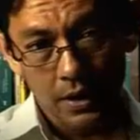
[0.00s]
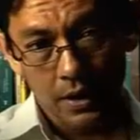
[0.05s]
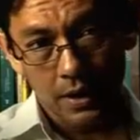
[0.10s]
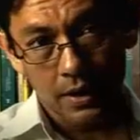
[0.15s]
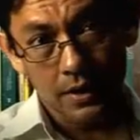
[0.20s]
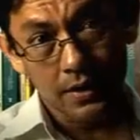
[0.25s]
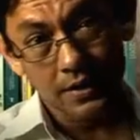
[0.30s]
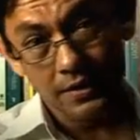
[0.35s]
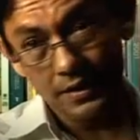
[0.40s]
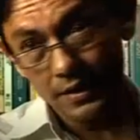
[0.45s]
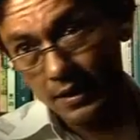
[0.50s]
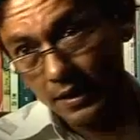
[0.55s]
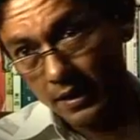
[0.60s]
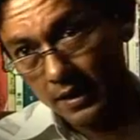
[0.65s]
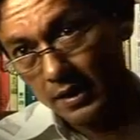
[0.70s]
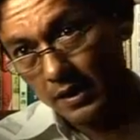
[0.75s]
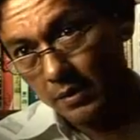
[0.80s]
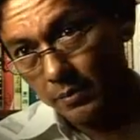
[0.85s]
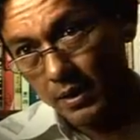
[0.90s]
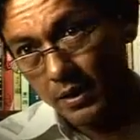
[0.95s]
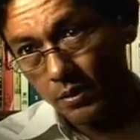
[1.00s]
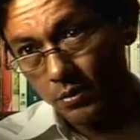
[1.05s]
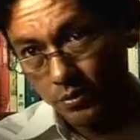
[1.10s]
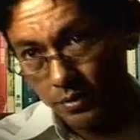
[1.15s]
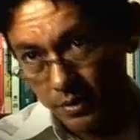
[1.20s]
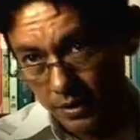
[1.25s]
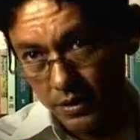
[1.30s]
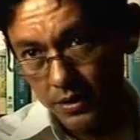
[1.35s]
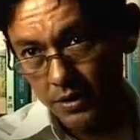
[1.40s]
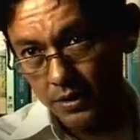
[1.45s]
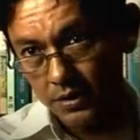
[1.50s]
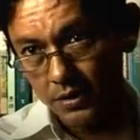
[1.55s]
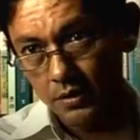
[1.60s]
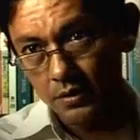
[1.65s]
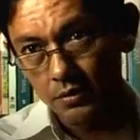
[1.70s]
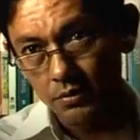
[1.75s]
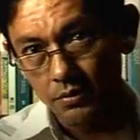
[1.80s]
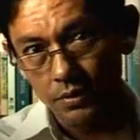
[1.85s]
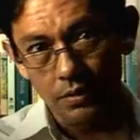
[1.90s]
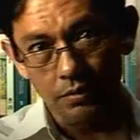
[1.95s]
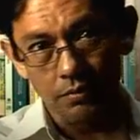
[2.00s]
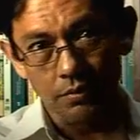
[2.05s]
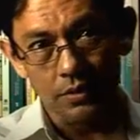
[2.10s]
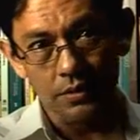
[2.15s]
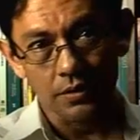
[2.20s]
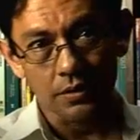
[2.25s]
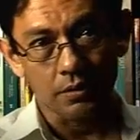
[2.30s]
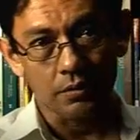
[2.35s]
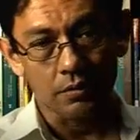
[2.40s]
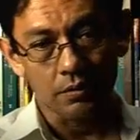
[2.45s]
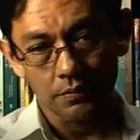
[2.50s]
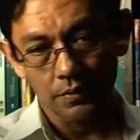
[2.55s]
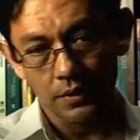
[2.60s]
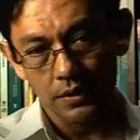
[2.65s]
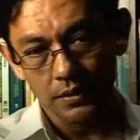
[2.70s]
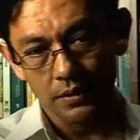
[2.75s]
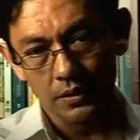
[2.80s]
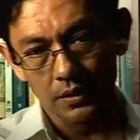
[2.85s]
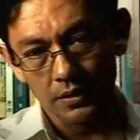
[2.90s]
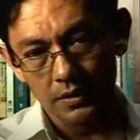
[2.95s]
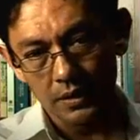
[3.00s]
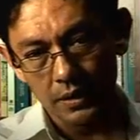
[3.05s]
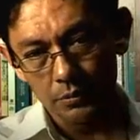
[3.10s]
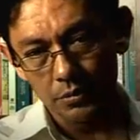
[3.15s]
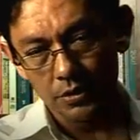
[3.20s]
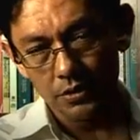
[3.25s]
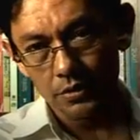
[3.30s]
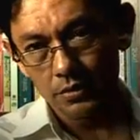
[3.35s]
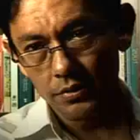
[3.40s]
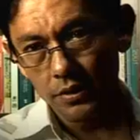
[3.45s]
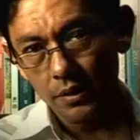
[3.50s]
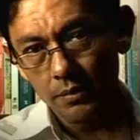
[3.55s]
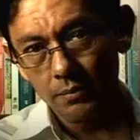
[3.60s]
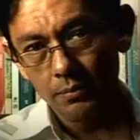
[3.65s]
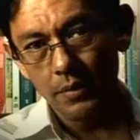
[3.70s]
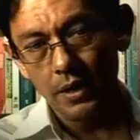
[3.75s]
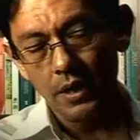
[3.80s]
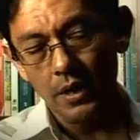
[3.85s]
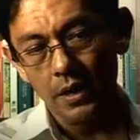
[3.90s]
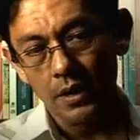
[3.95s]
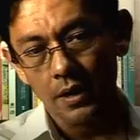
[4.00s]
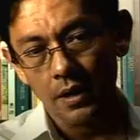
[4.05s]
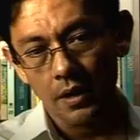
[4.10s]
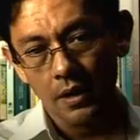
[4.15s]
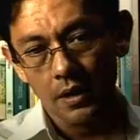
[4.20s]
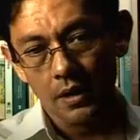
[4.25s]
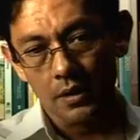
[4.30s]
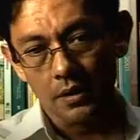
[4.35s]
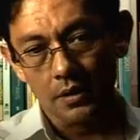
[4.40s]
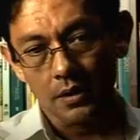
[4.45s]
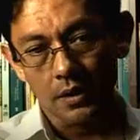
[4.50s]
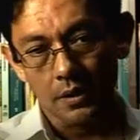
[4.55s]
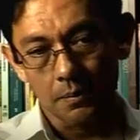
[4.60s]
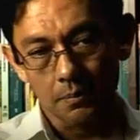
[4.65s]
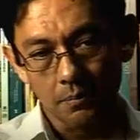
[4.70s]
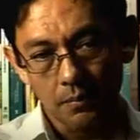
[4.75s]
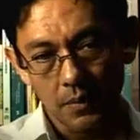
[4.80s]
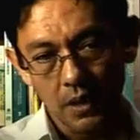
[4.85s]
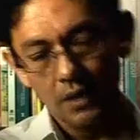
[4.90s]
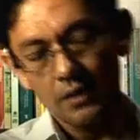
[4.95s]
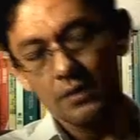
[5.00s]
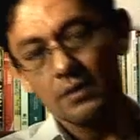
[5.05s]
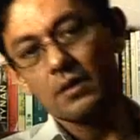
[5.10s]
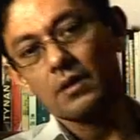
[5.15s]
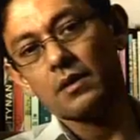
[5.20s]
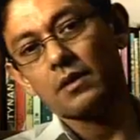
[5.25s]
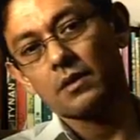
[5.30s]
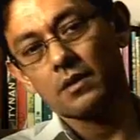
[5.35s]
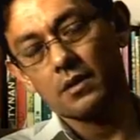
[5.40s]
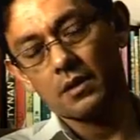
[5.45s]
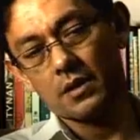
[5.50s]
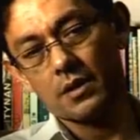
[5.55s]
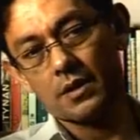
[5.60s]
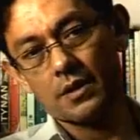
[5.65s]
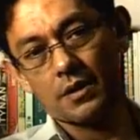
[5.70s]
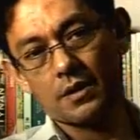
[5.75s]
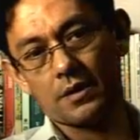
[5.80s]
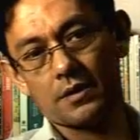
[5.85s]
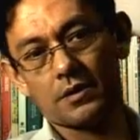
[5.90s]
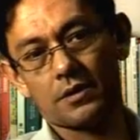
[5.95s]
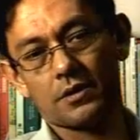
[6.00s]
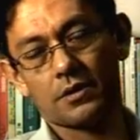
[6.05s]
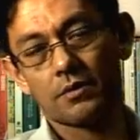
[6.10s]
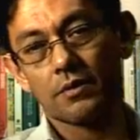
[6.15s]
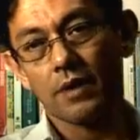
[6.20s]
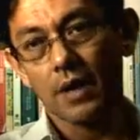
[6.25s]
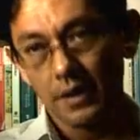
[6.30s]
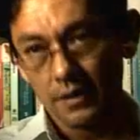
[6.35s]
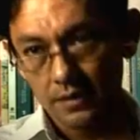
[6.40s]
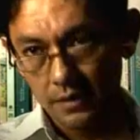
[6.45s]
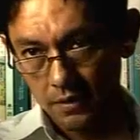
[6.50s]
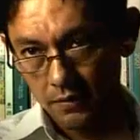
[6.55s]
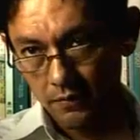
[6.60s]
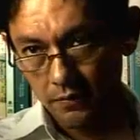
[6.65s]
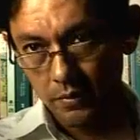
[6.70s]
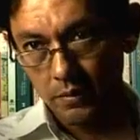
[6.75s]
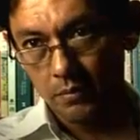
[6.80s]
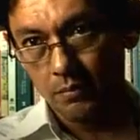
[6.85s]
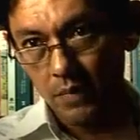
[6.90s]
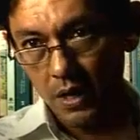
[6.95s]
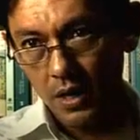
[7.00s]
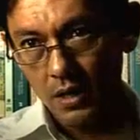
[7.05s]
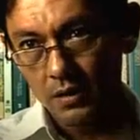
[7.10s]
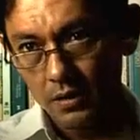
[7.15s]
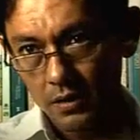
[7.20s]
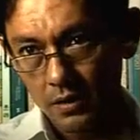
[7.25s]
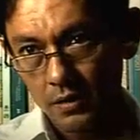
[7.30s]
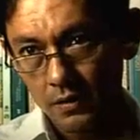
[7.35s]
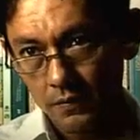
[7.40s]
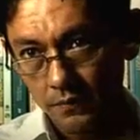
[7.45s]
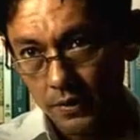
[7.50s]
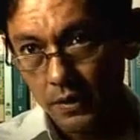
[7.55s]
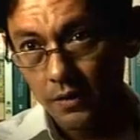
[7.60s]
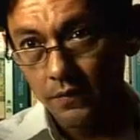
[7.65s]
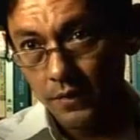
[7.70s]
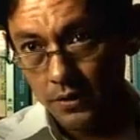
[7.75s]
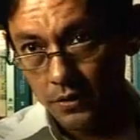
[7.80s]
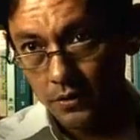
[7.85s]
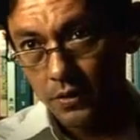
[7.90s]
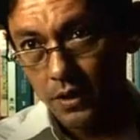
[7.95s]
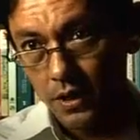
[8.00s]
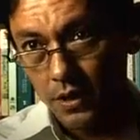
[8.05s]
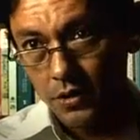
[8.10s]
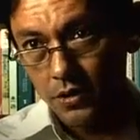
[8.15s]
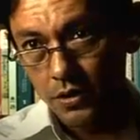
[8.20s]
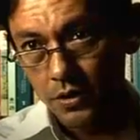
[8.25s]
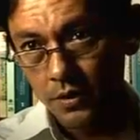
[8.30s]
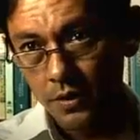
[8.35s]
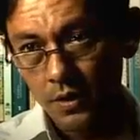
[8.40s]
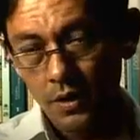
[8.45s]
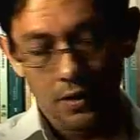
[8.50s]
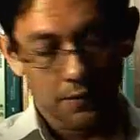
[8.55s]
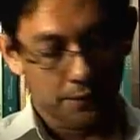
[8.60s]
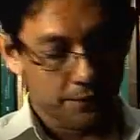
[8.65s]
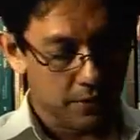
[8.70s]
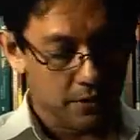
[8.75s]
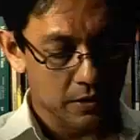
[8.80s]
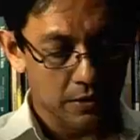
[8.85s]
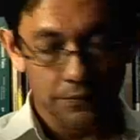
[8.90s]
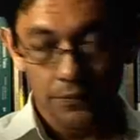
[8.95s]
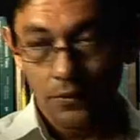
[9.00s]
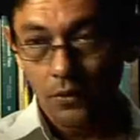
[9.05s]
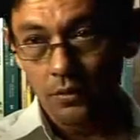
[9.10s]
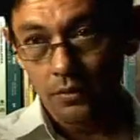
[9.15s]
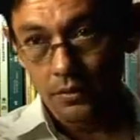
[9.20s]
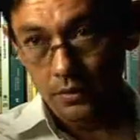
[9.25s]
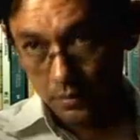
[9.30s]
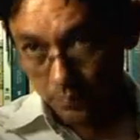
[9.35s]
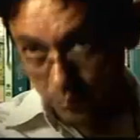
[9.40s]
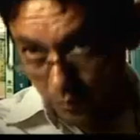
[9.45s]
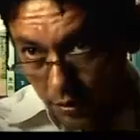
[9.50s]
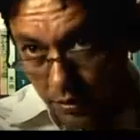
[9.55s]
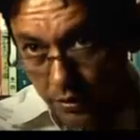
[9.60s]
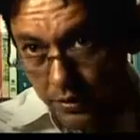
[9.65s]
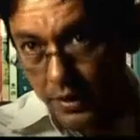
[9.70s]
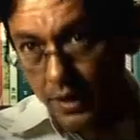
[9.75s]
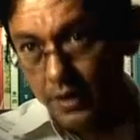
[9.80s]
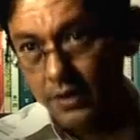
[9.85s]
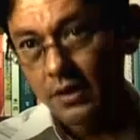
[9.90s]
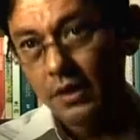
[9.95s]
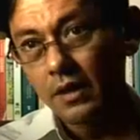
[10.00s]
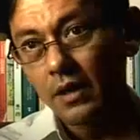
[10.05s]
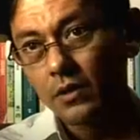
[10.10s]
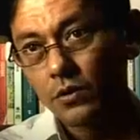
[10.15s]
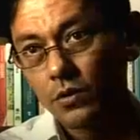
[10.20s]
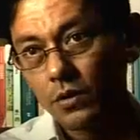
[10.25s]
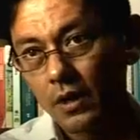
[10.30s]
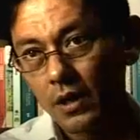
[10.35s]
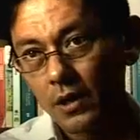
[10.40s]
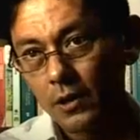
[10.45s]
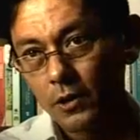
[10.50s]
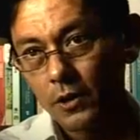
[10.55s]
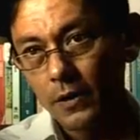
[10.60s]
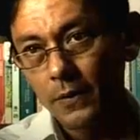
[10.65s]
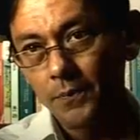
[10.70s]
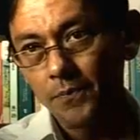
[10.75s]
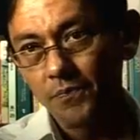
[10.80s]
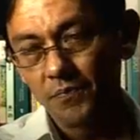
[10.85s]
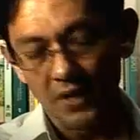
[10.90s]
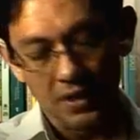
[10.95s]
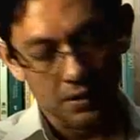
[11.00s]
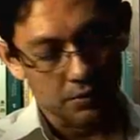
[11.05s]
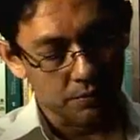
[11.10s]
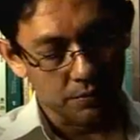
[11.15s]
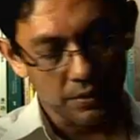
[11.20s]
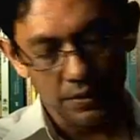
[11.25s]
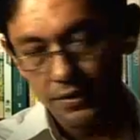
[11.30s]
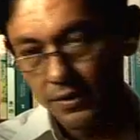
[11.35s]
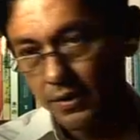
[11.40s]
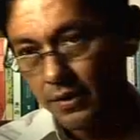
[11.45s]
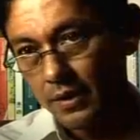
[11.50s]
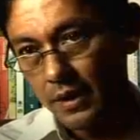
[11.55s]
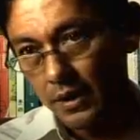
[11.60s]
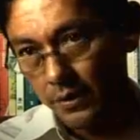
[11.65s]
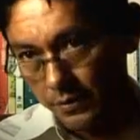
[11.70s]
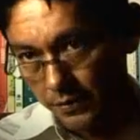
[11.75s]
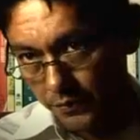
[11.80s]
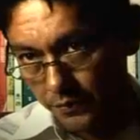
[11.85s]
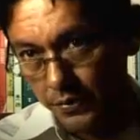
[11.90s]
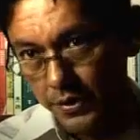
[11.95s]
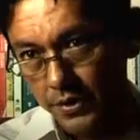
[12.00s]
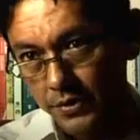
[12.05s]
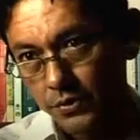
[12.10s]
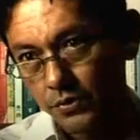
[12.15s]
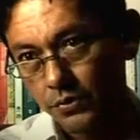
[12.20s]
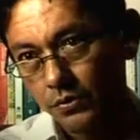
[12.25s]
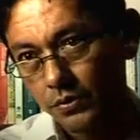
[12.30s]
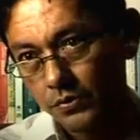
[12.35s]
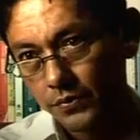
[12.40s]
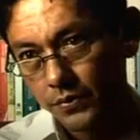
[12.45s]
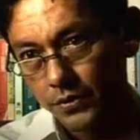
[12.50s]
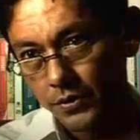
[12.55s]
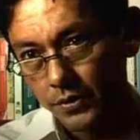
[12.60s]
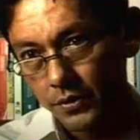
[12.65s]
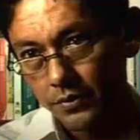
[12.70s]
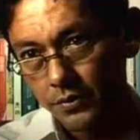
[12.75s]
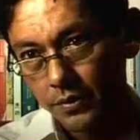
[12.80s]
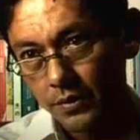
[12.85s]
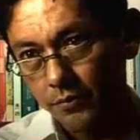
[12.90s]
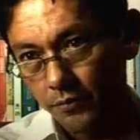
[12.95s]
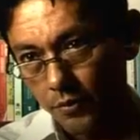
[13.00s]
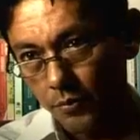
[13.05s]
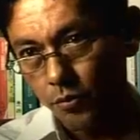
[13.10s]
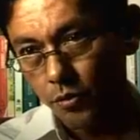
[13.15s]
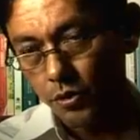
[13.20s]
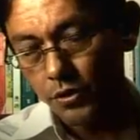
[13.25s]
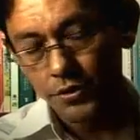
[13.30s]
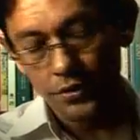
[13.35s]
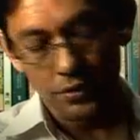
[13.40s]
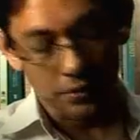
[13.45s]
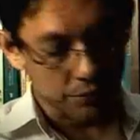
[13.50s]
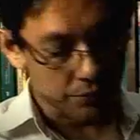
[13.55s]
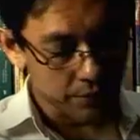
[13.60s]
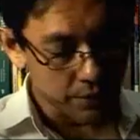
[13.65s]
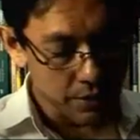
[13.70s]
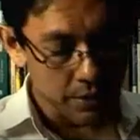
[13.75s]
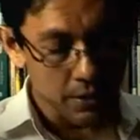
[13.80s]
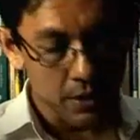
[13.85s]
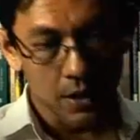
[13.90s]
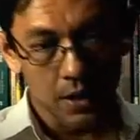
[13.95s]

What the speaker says: And as an academic who teaches in two Indonesian universities, I'm struck by the amazing strides that have been made in the field of education. First of all, democratizing education. Indonesia now has free schools for children, for poor children.